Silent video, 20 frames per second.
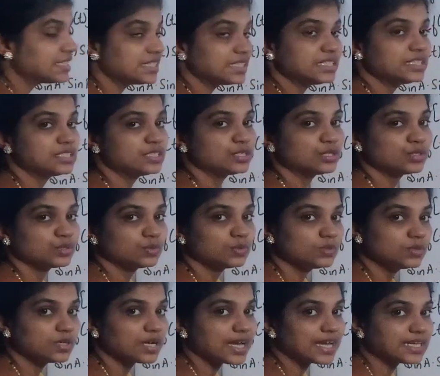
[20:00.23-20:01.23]
these
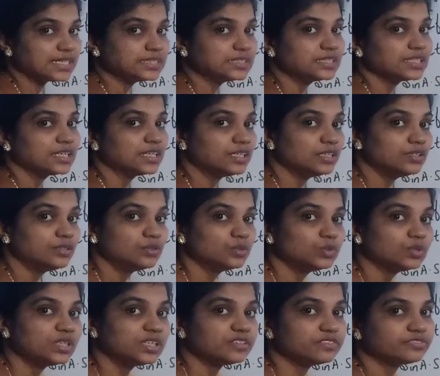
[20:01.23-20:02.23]
two as
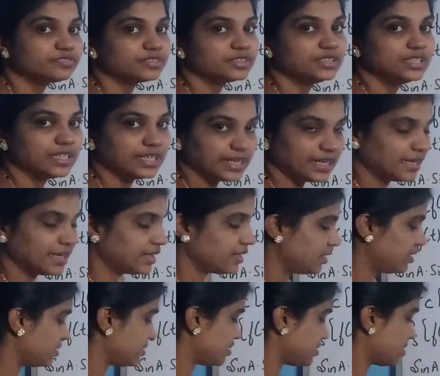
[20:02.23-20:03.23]
two different
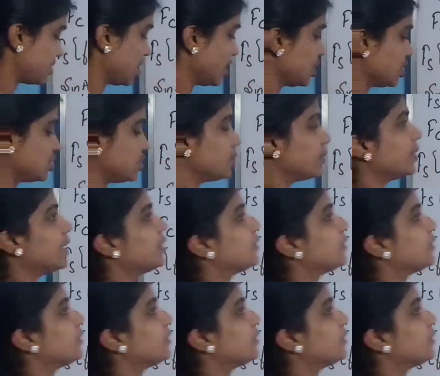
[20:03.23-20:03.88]
integrals. So we